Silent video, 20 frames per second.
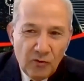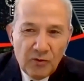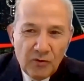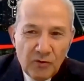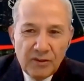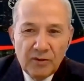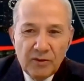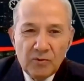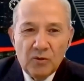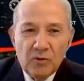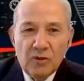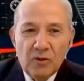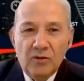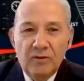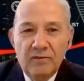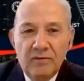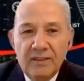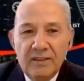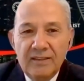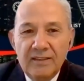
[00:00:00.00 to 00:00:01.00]
all over the
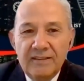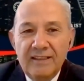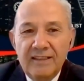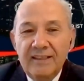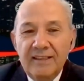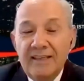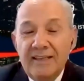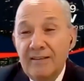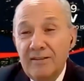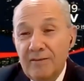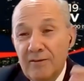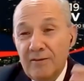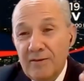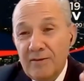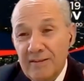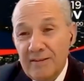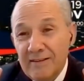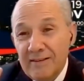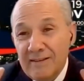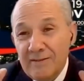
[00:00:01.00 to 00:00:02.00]
world we
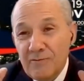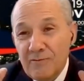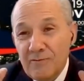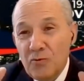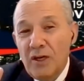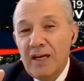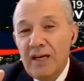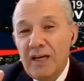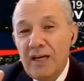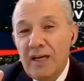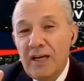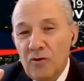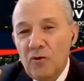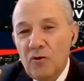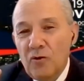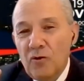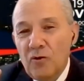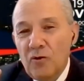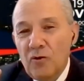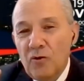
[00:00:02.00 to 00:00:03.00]
can
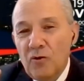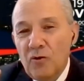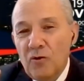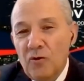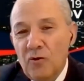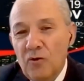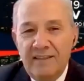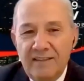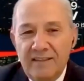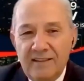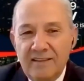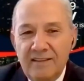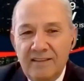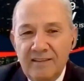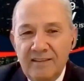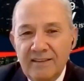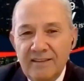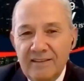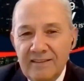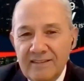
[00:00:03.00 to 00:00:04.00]
all be
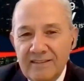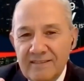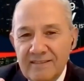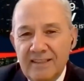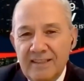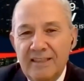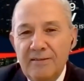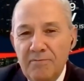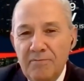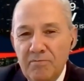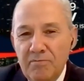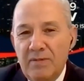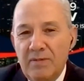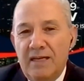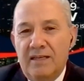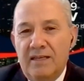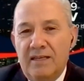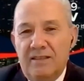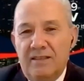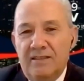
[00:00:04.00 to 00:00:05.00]
thinking in the
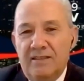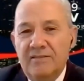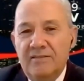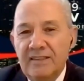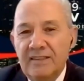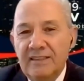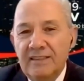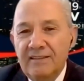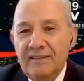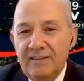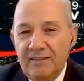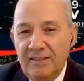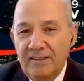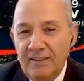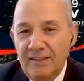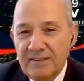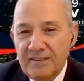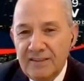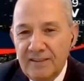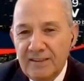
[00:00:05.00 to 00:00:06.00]
same manner,
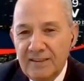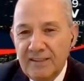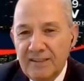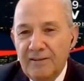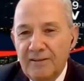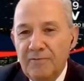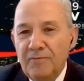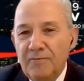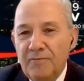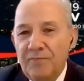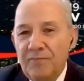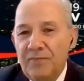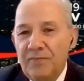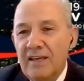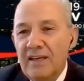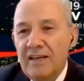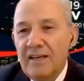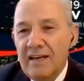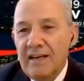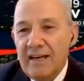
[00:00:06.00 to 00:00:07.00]
teaching them
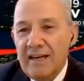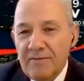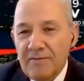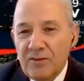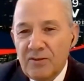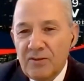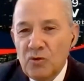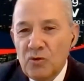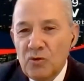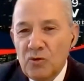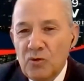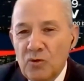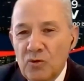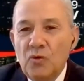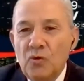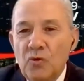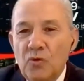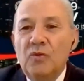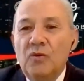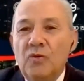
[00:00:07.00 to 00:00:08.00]

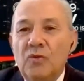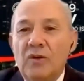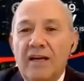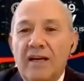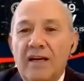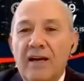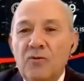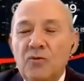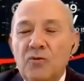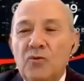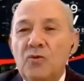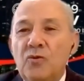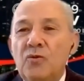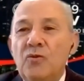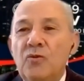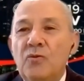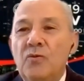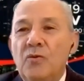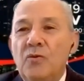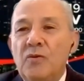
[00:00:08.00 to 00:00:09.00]
to
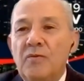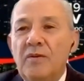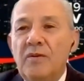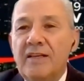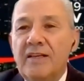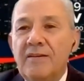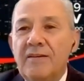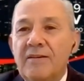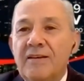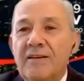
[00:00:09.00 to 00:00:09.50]
how to